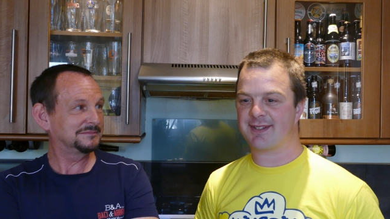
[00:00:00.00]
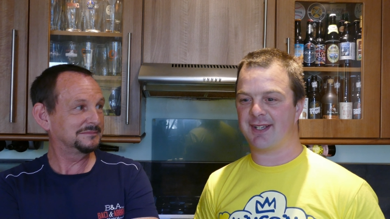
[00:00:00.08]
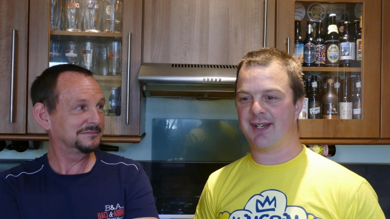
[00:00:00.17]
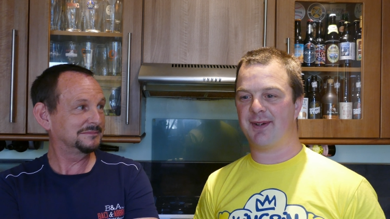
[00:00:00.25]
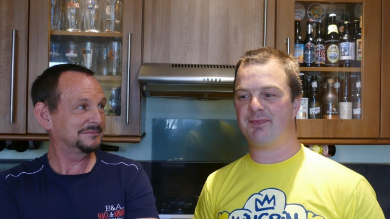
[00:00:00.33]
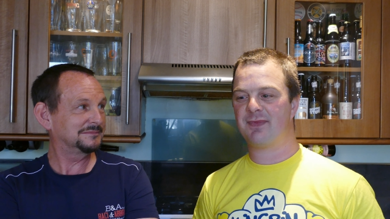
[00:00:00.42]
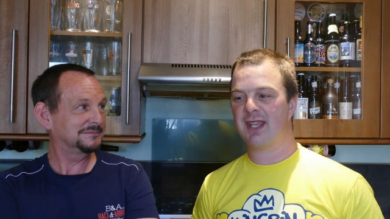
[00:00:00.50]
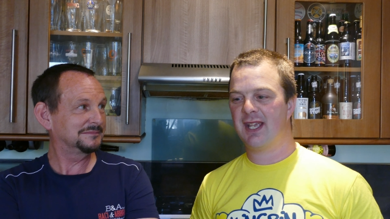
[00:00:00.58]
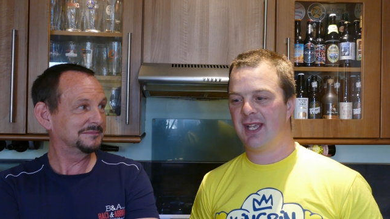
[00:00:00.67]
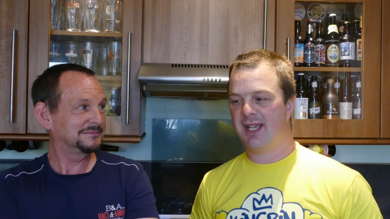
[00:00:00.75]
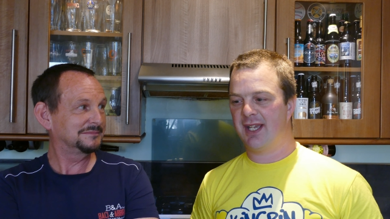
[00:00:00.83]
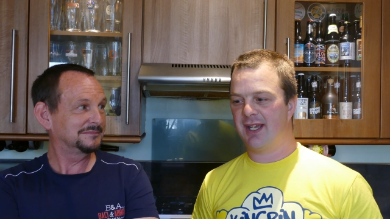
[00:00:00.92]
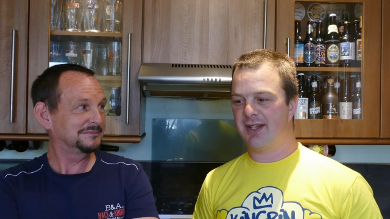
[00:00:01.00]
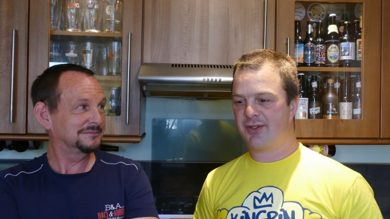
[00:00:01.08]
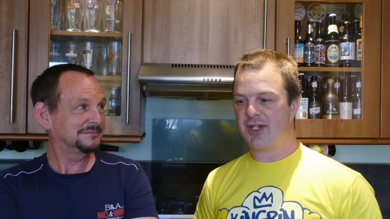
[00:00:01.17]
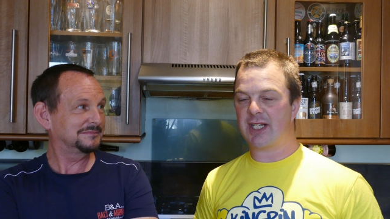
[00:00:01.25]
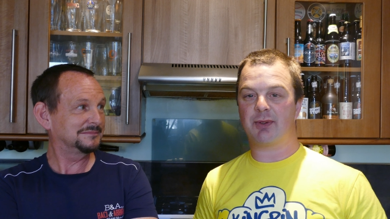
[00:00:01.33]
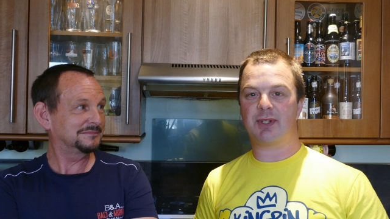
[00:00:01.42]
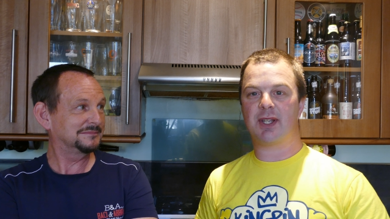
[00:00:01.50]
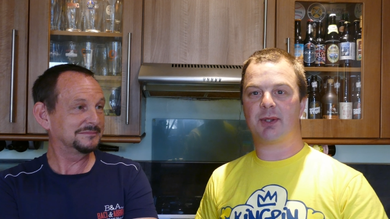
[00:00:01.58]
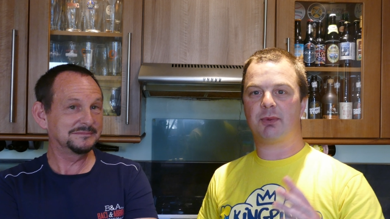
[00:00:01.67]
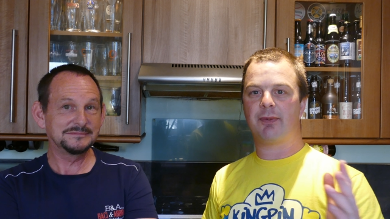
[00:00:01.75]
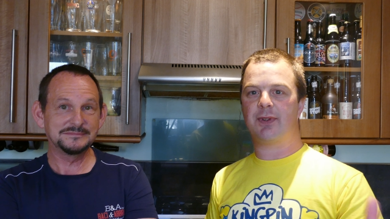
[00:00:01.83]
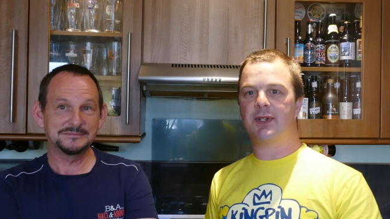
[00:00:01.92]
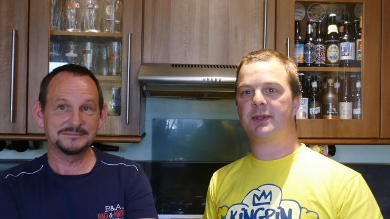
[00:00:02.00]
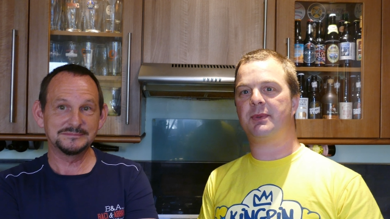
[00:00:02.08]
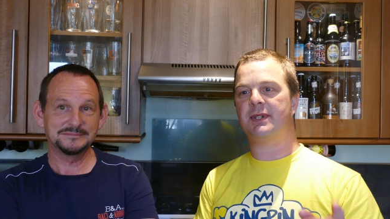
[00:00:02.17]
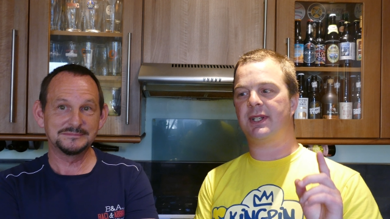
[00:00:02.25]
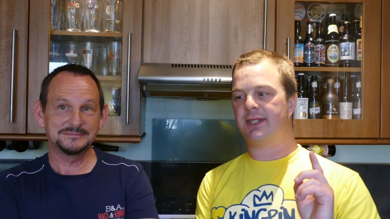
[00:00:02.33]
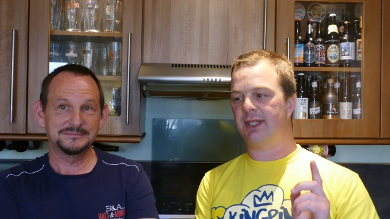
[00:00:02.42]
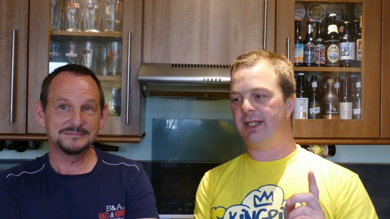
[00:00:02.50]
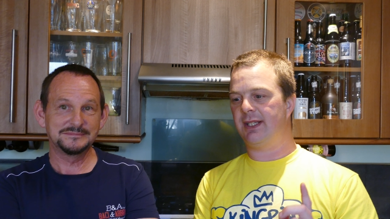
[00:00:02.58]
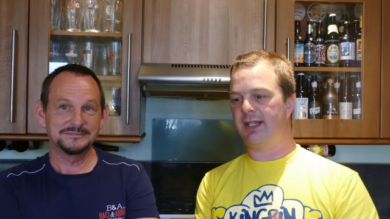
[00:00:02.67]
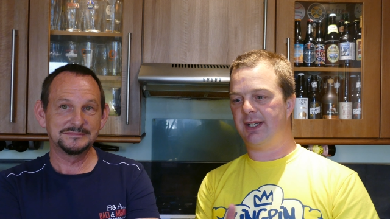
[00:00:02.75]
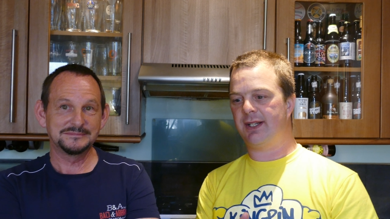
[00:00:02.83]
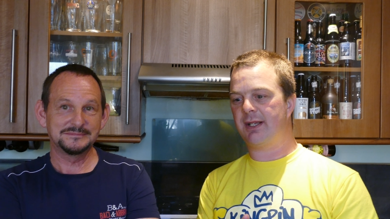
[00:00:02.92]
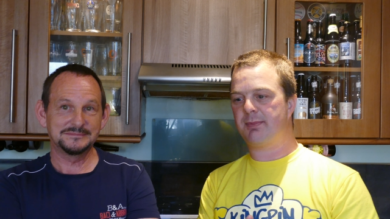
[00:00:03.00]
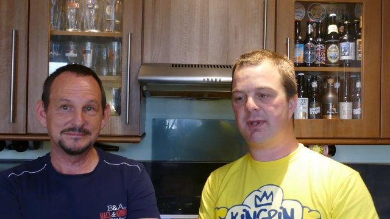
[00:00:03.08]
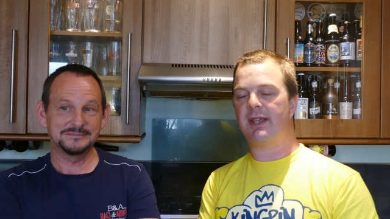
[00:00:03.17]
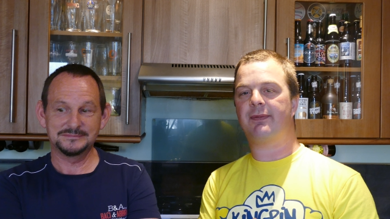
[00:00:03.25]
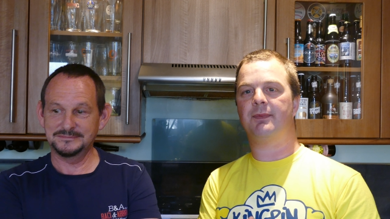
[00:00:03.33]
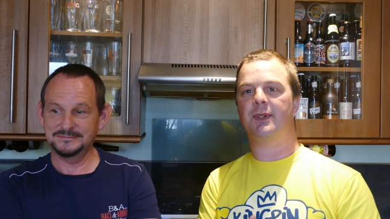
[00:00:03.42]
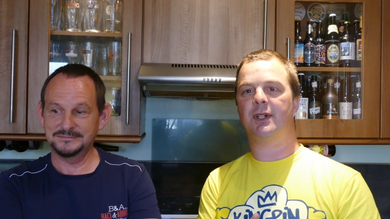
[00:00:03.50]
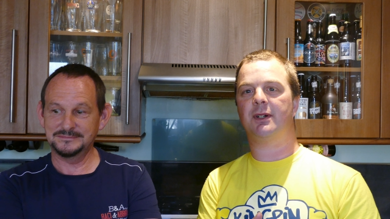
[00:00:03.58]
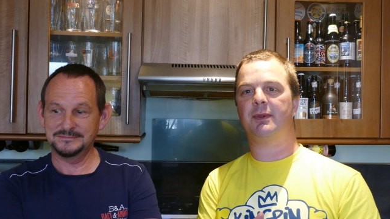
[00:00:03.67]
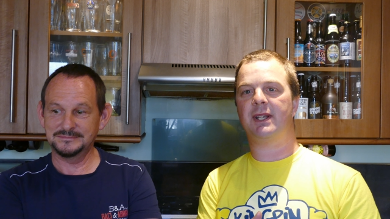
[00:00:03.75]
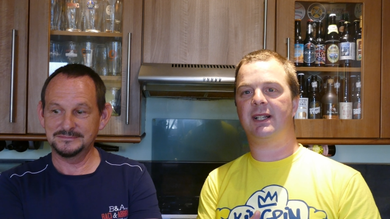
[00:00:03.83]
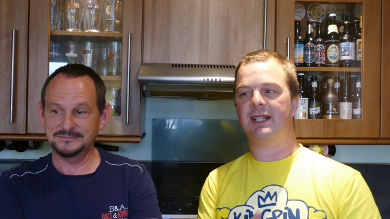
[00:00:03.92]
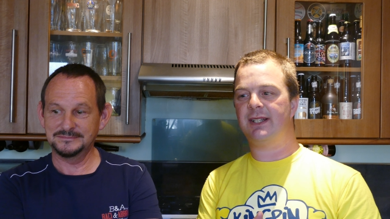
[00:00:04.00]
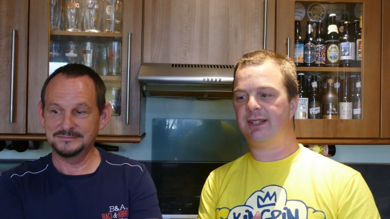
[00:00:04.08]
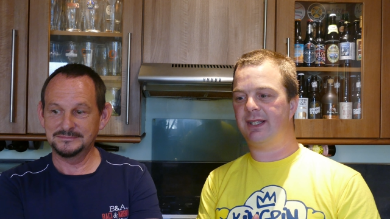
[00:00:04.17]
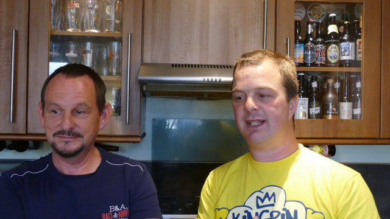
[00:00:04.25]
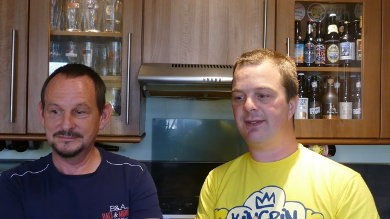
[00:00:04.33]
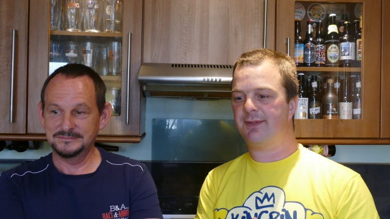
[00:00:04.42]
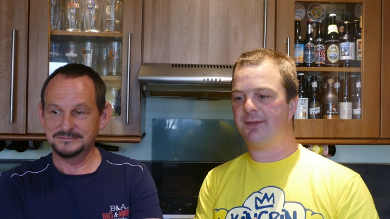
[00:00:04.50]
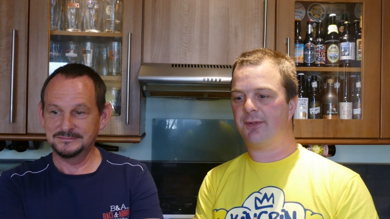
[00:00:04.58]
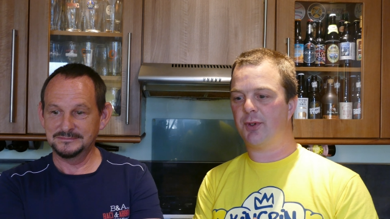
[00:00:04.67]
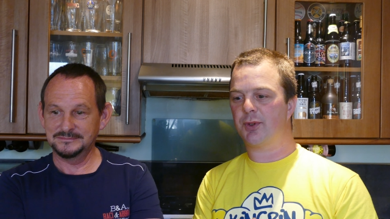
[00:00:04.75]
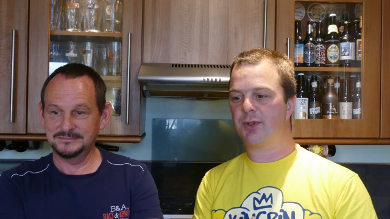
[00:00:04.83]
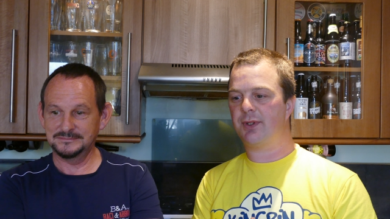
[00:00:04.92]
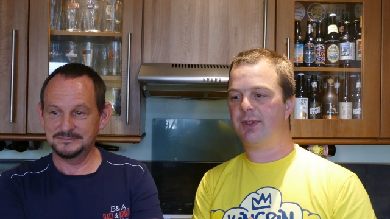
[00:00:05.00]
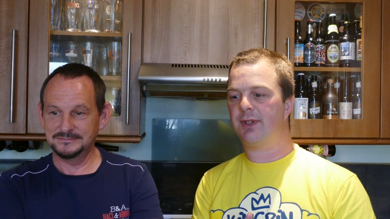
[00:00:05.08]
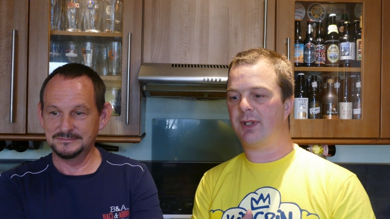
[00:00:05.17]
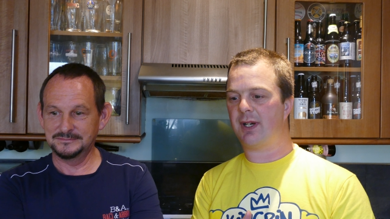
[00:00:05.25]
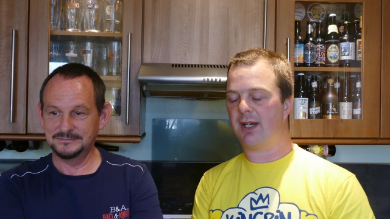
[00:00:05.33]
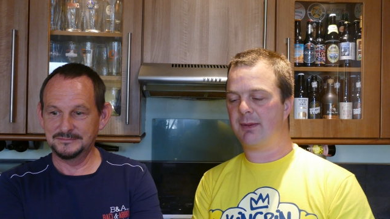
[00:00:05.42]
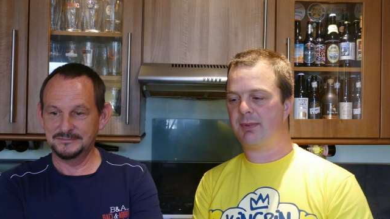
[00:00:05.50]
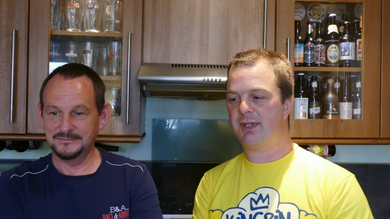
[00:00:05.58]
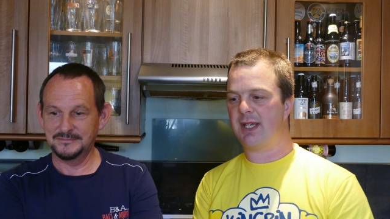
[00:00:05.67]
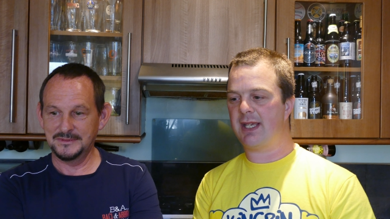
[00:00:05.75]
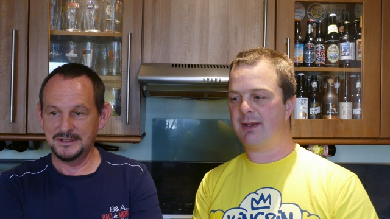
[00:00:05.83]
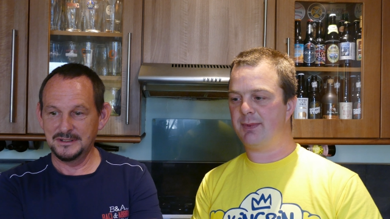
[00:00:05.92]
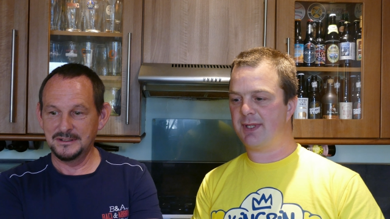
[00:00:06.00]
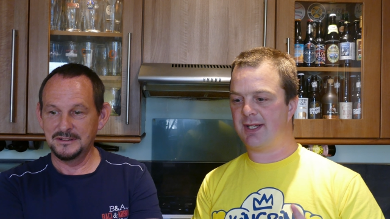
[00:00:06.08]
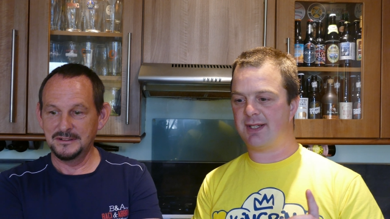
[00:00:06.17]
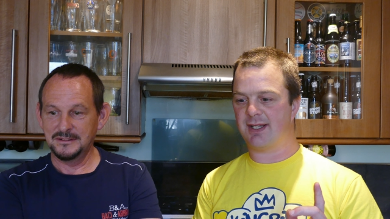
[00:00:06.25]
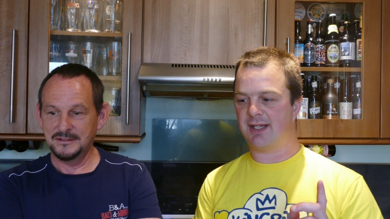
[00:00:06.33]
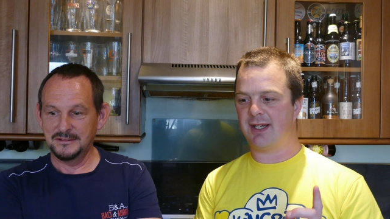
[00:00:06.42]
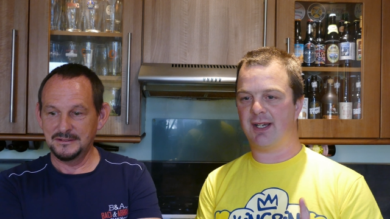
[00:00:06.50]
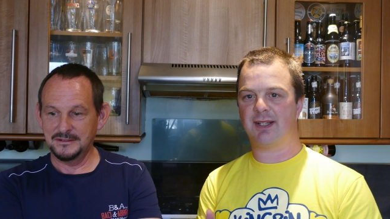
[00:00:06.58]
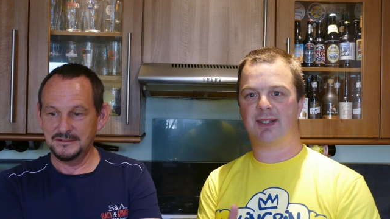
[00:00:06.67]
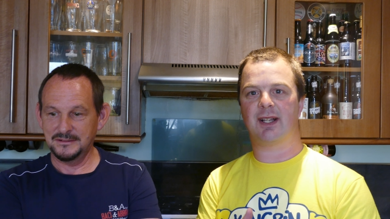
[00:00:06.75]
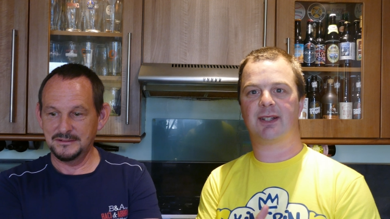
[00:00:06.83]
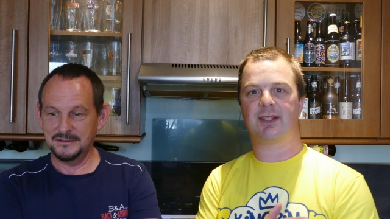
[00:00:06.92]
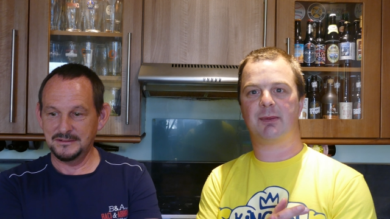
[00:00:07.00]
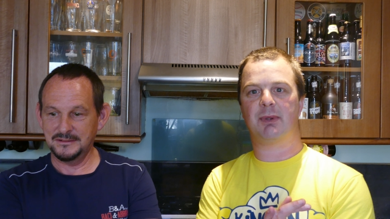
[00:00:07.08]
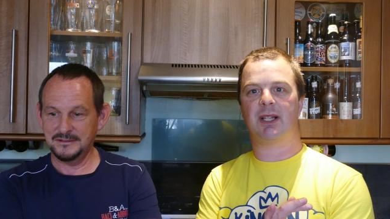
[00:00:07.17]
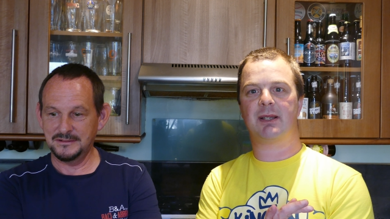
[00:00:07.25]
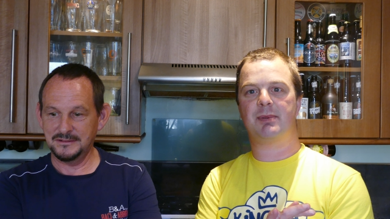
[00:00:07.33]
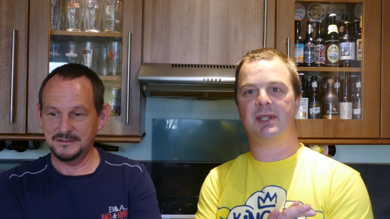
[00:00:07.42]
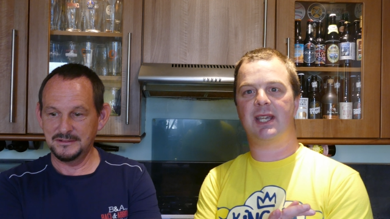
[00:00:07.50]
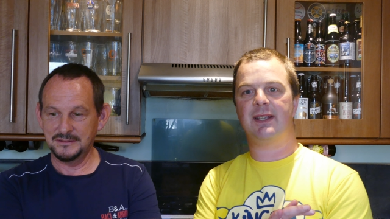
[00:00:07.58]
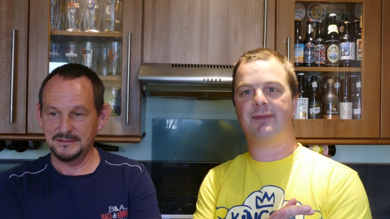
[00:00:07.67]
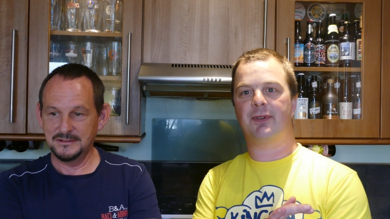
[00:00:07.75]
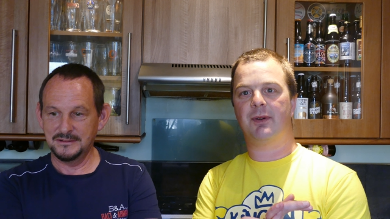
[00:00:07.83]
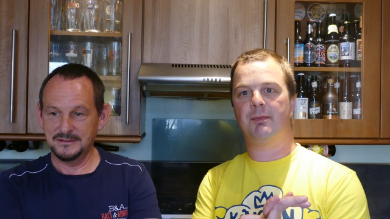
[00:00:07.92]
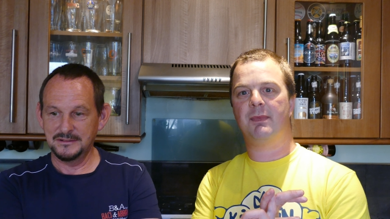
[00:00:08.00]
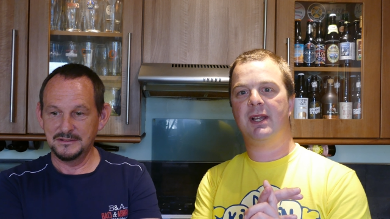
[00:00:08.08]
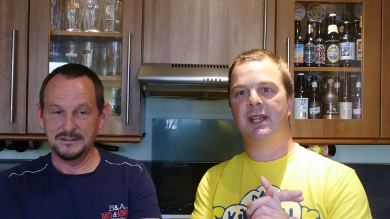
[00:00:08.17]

Speaker 1: Um, uh, check out the other reviews. We did the an IPA from Norway, Lind, Lindforden IPA. We did uh, a, a, double IPA from